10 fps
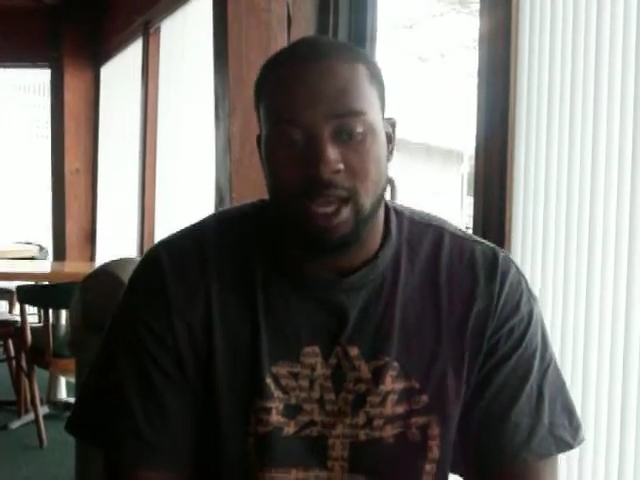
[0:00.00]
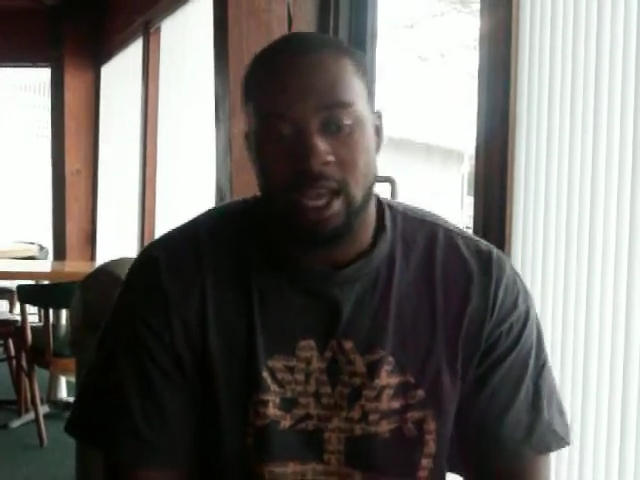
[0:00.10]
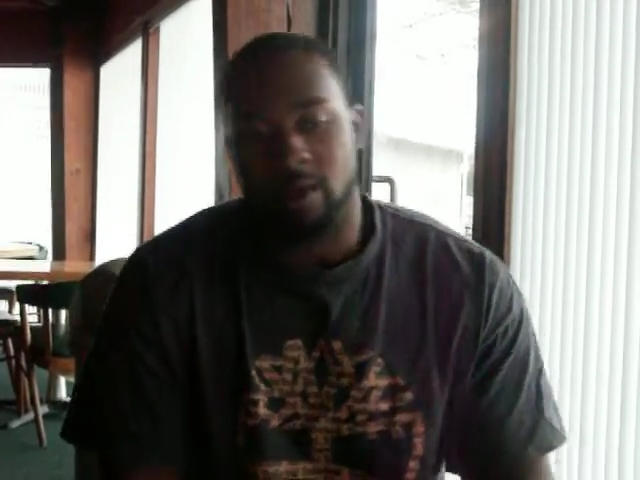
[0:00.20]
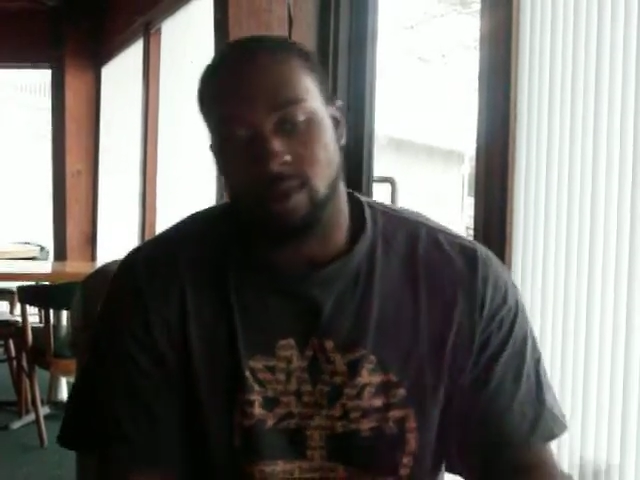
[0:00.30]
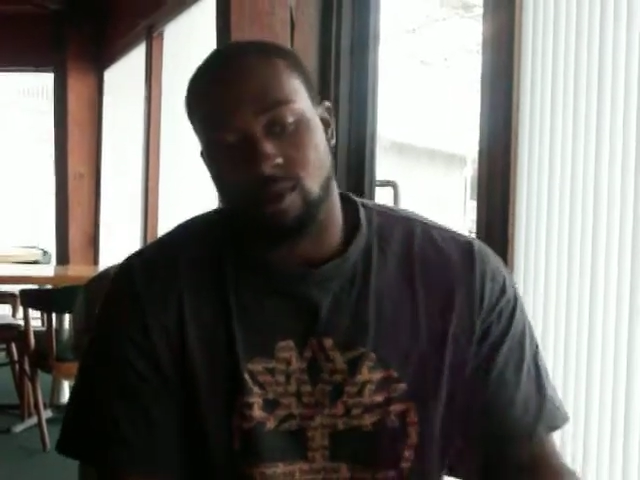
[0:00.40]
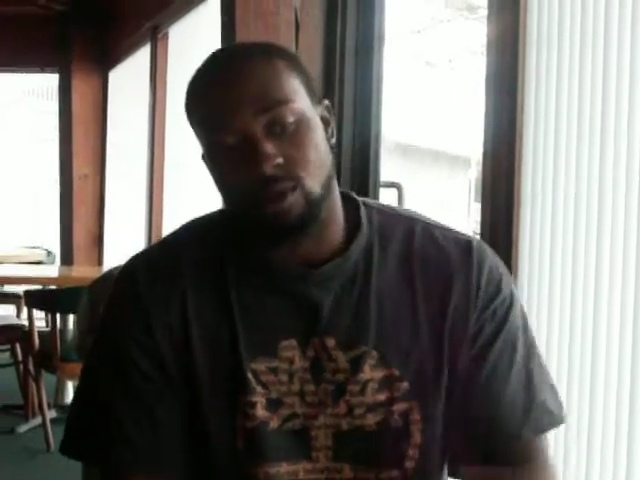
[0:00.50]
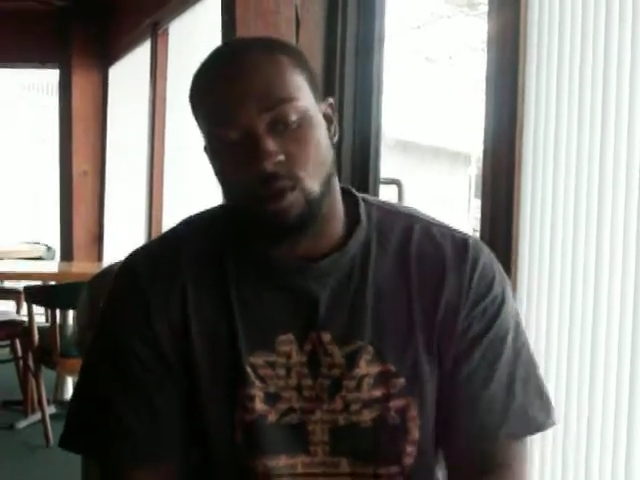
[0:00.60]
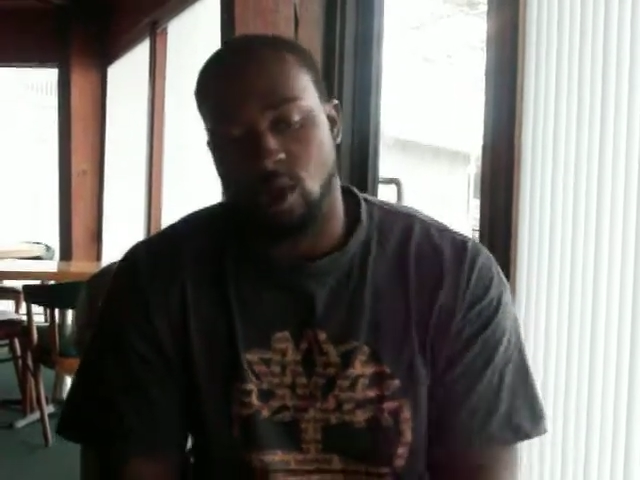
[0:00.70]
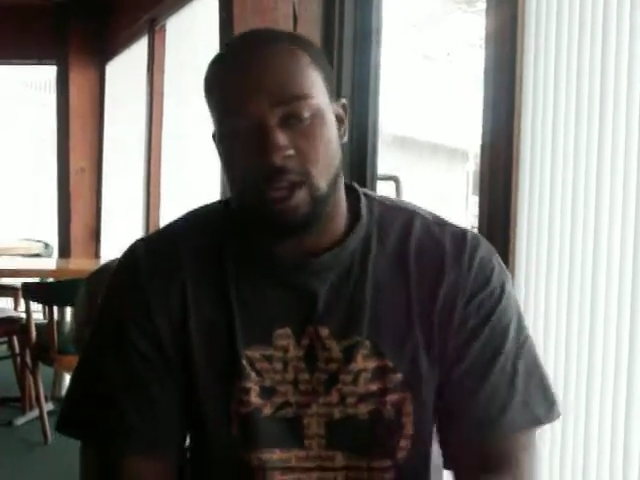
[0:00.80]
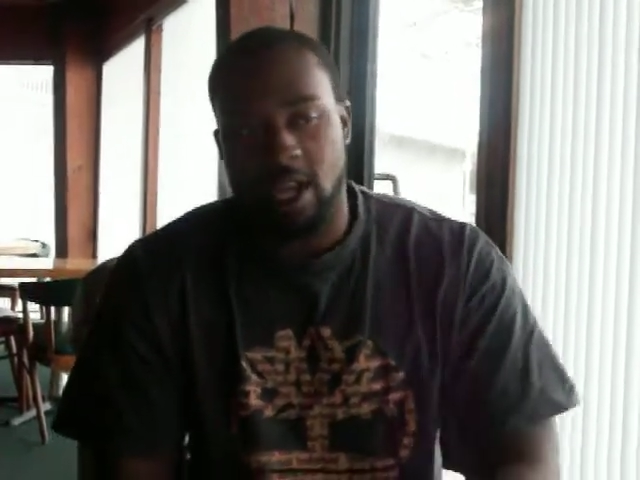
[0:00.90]
And when he was
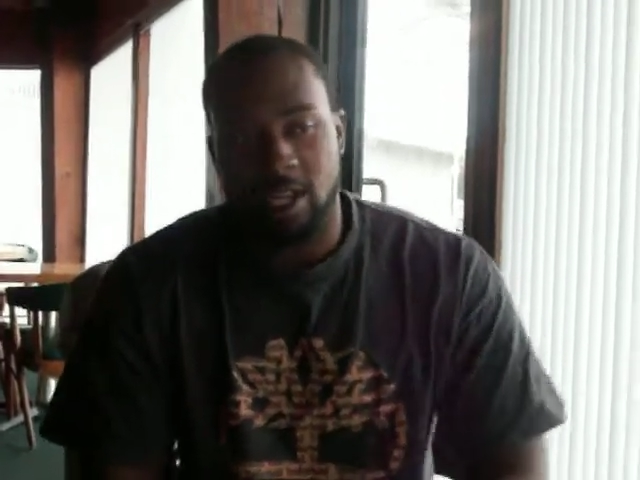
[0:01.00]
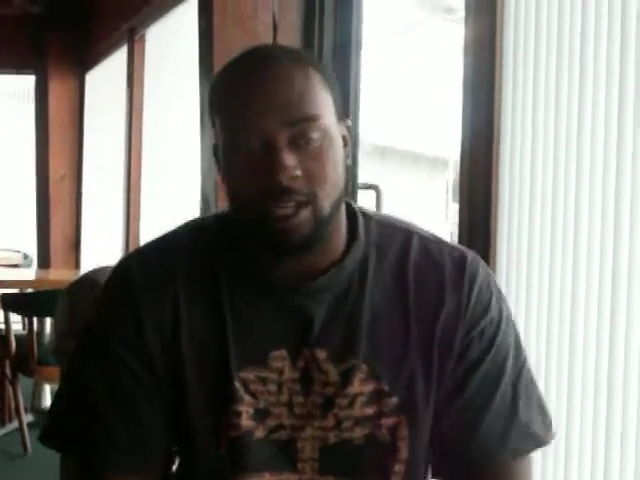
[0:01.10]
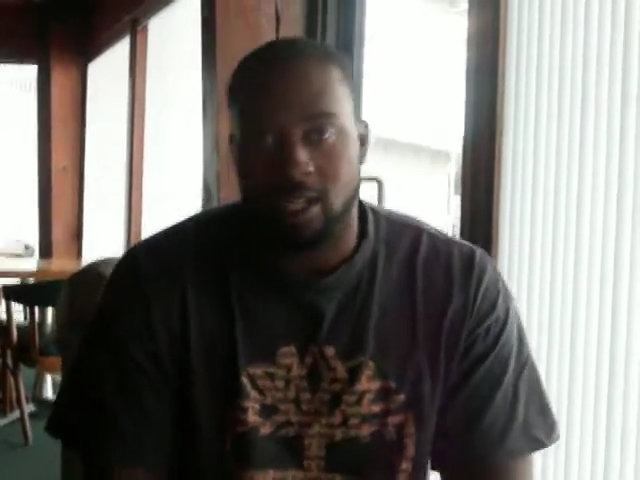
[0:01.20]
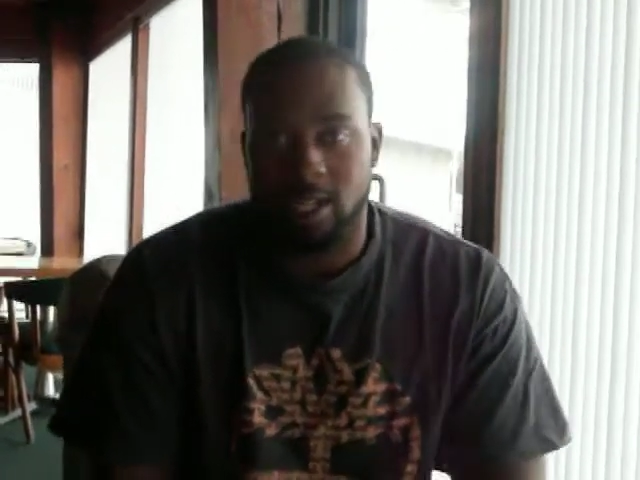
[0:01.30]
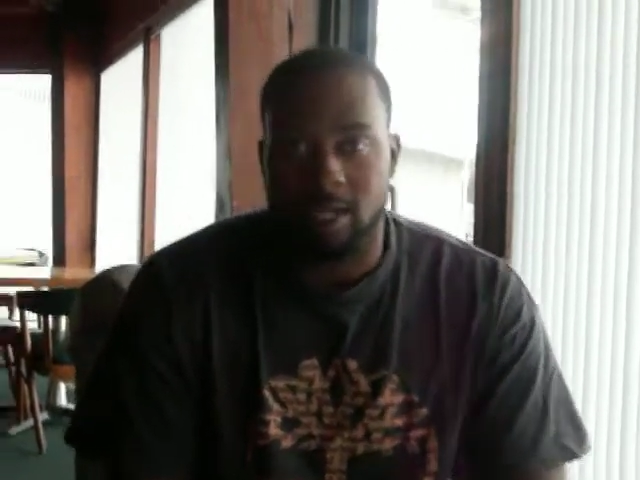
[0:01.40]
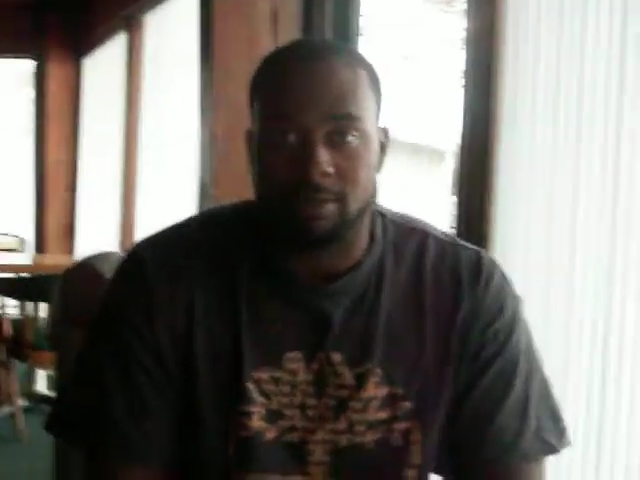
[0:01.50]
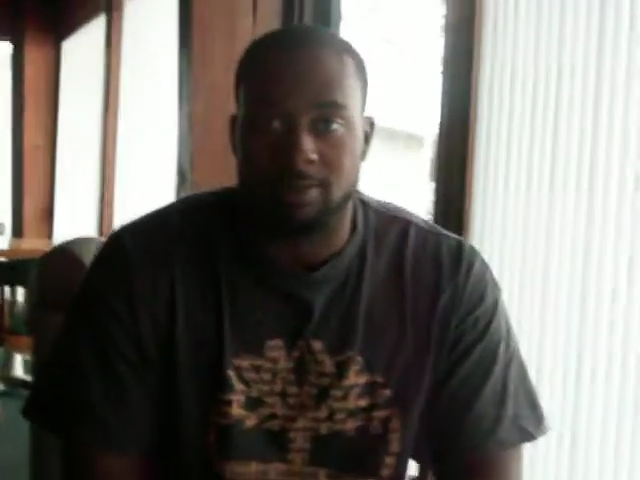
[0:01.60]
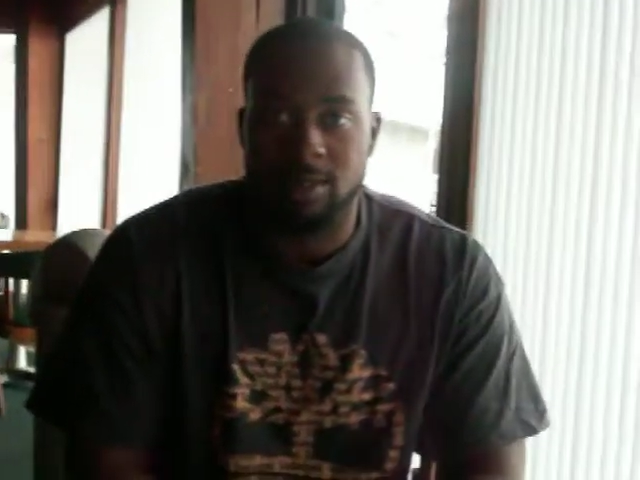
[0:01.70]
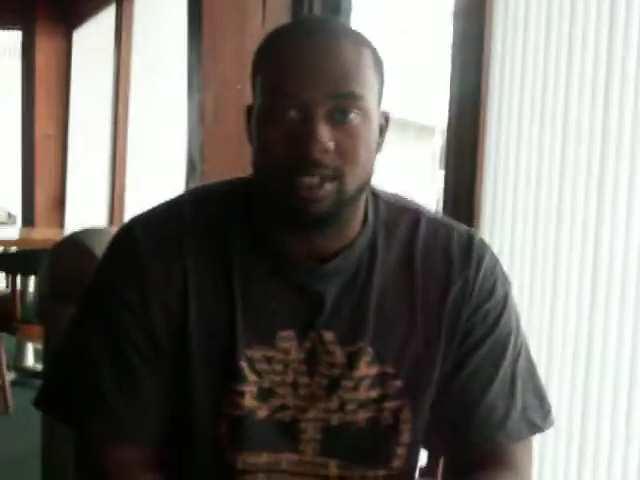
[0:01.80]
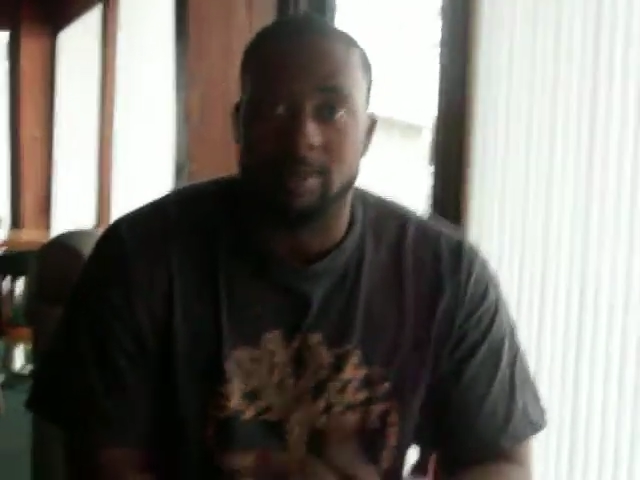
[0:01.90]
walking out of the club,
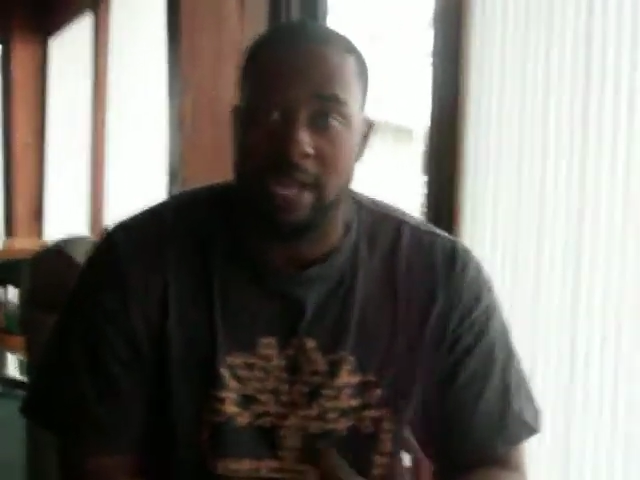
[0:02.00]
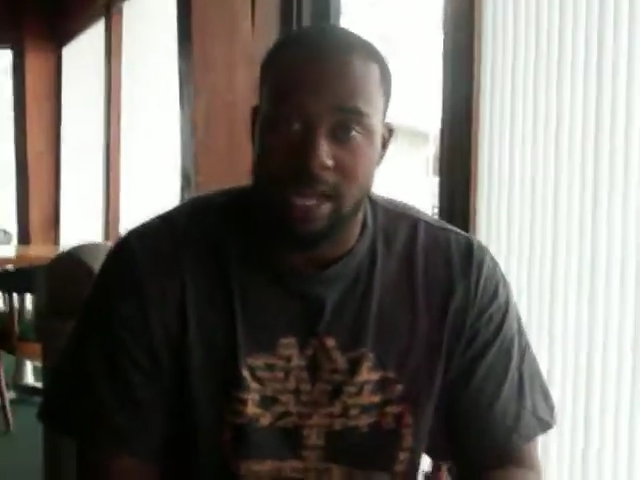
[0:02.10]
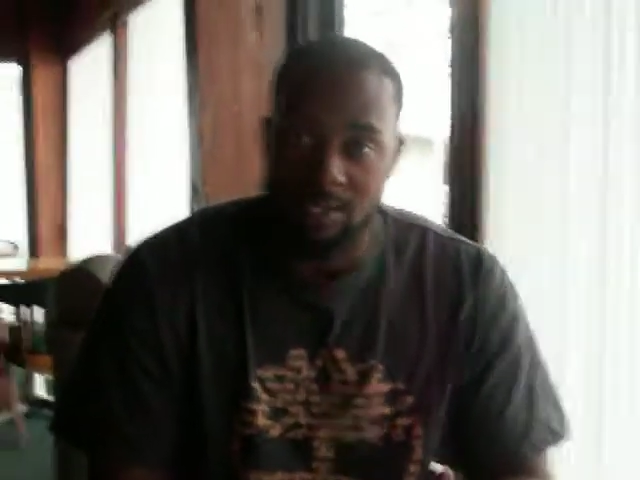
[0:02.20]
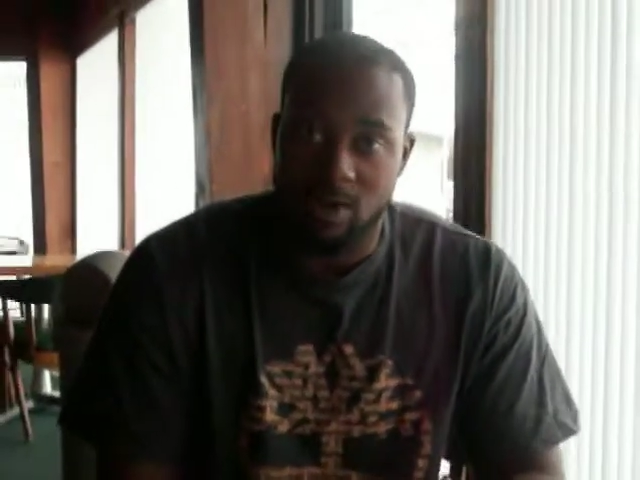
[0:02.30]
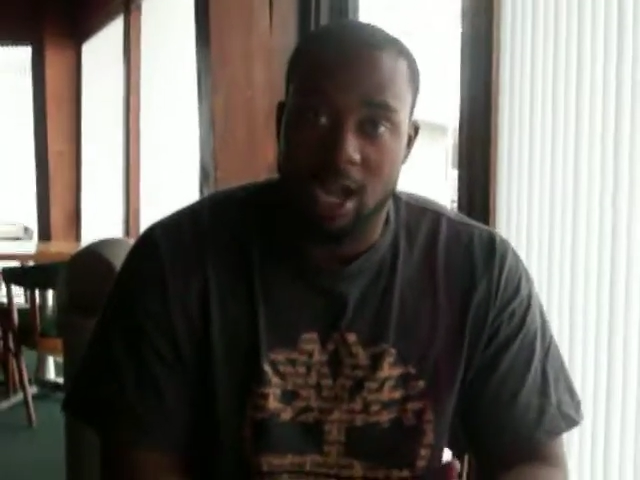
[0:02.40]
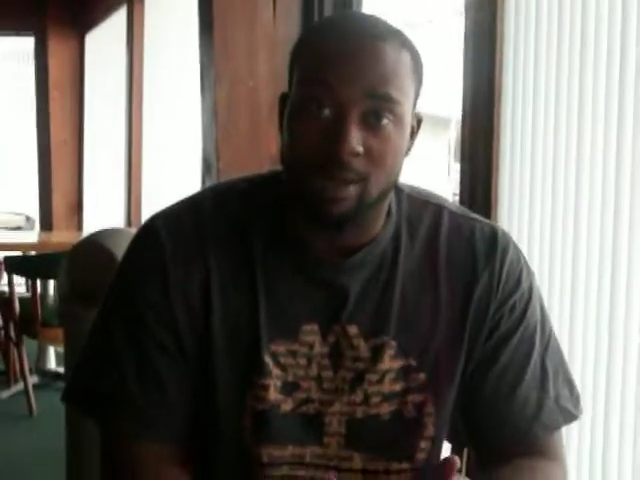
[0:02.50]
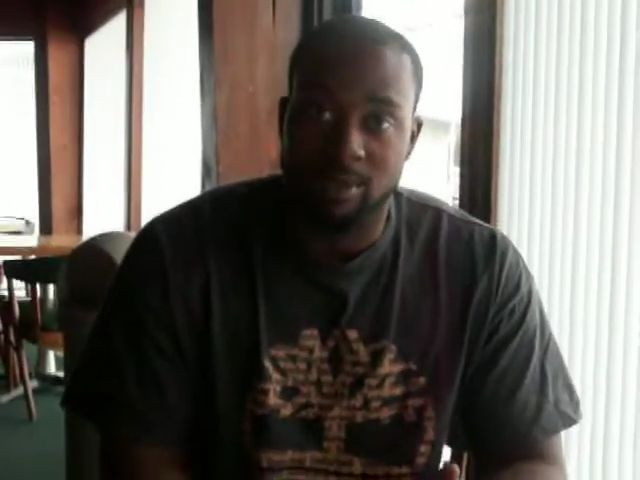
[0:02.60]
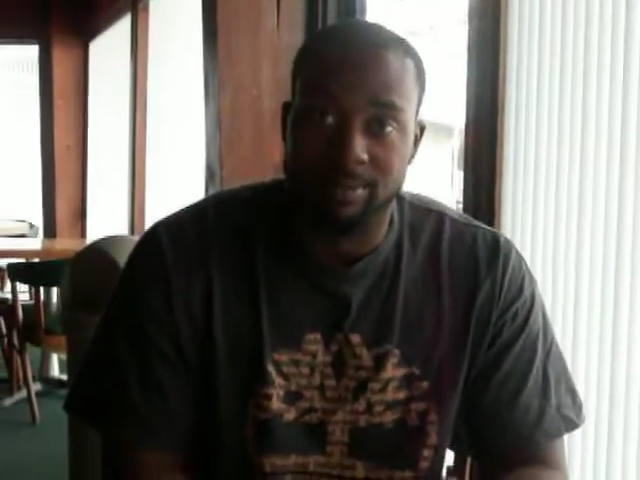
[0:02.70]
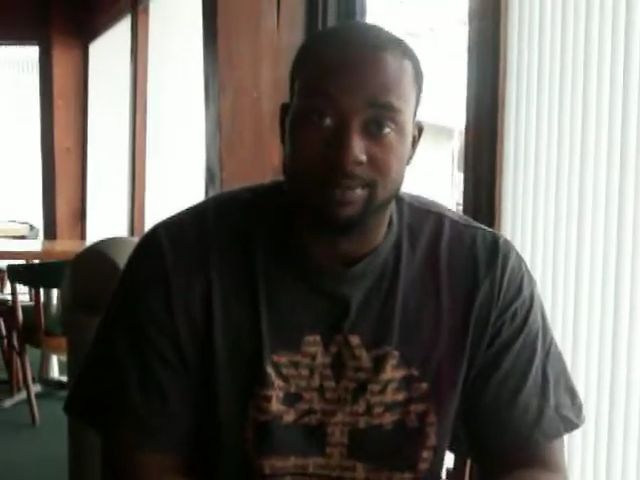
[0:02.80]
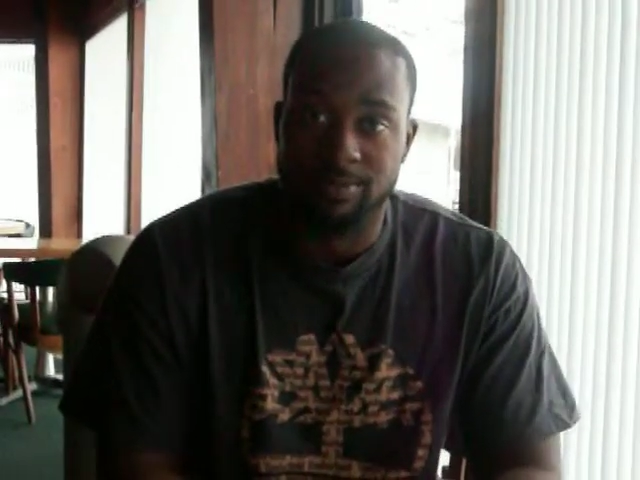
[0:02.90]
some guys robbed him.